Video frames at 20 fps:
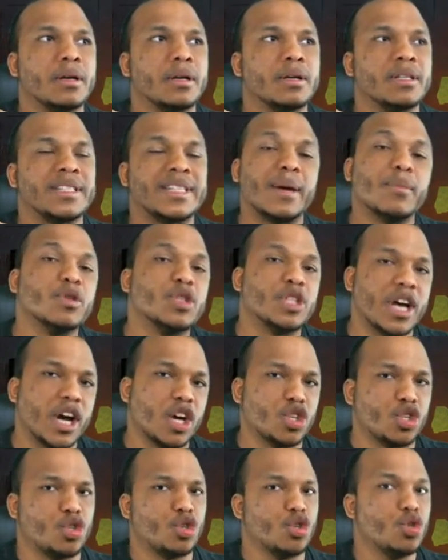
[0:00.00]

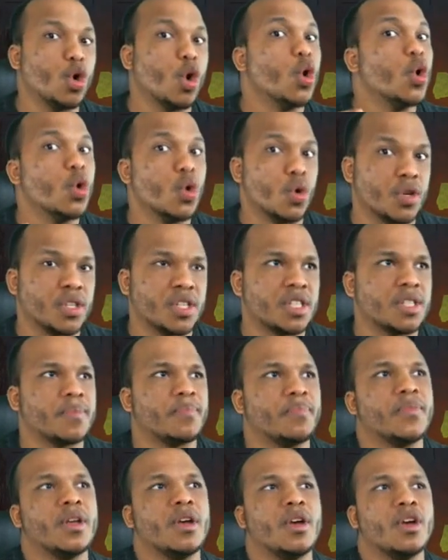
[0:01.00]
sabotage your hooks.
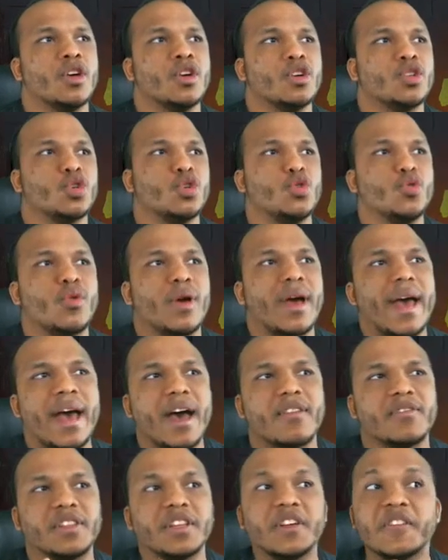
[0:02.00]
So you
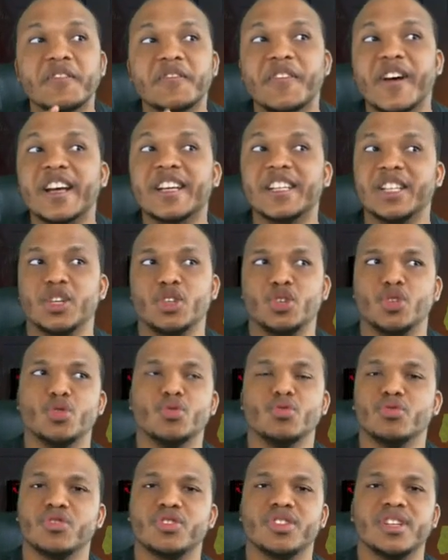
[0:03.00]
have the Fastening
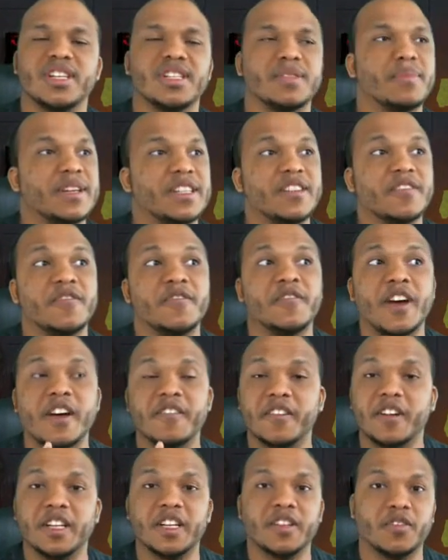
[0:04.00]
Tools. This makes it very,
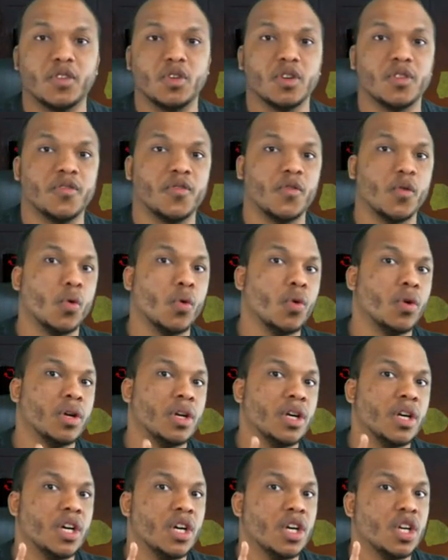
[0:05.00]
very difficult for
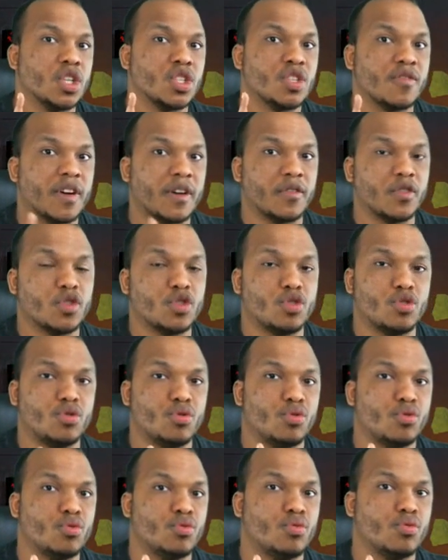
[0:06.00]
survivors
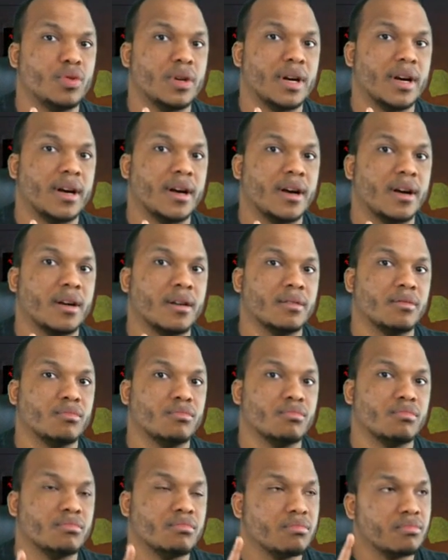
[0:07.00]
to
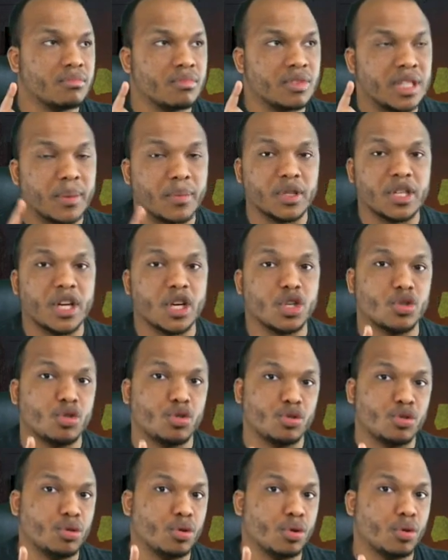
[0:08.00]
sabotage
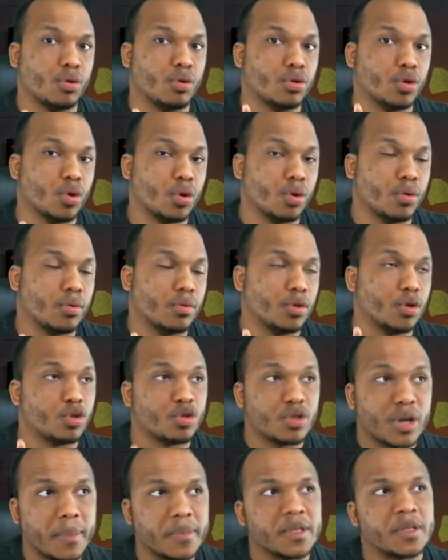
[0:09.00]
your
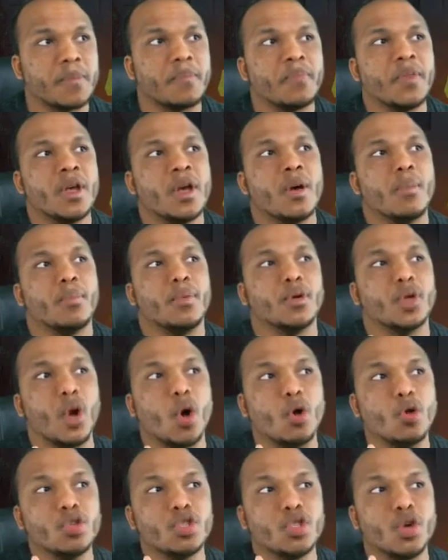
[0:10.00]
traps, but
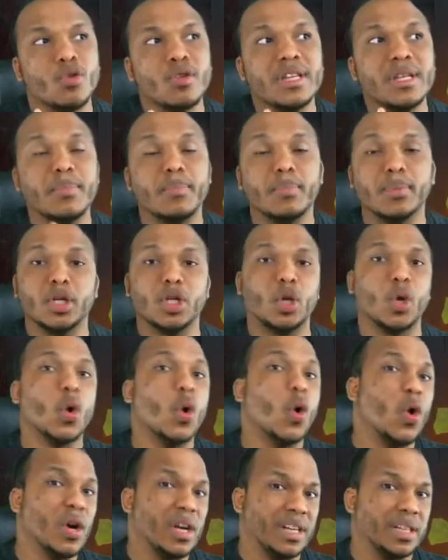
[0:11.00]
also the Bloody
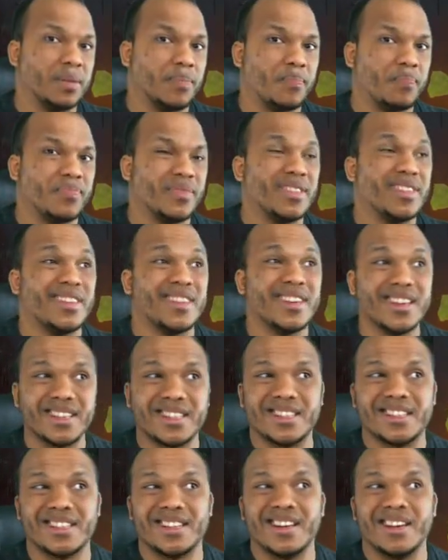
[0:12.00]
Coil.
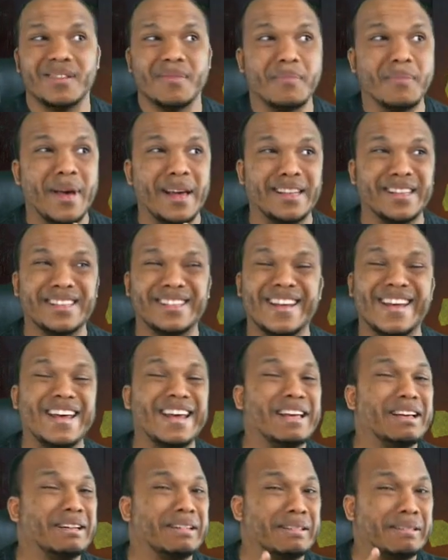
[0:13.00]
This makes it
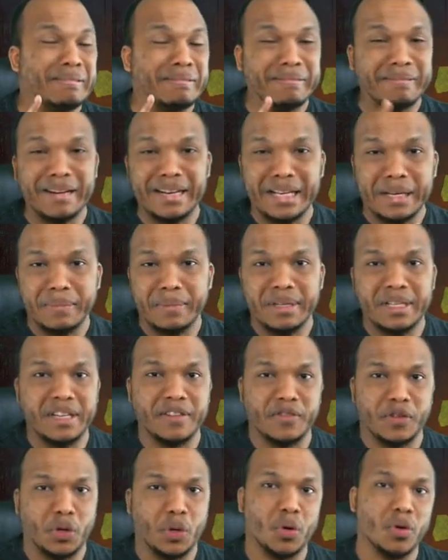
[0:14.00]
incredibly
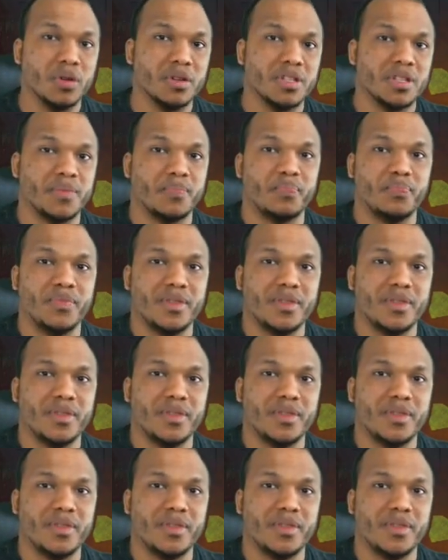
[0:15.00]
difficult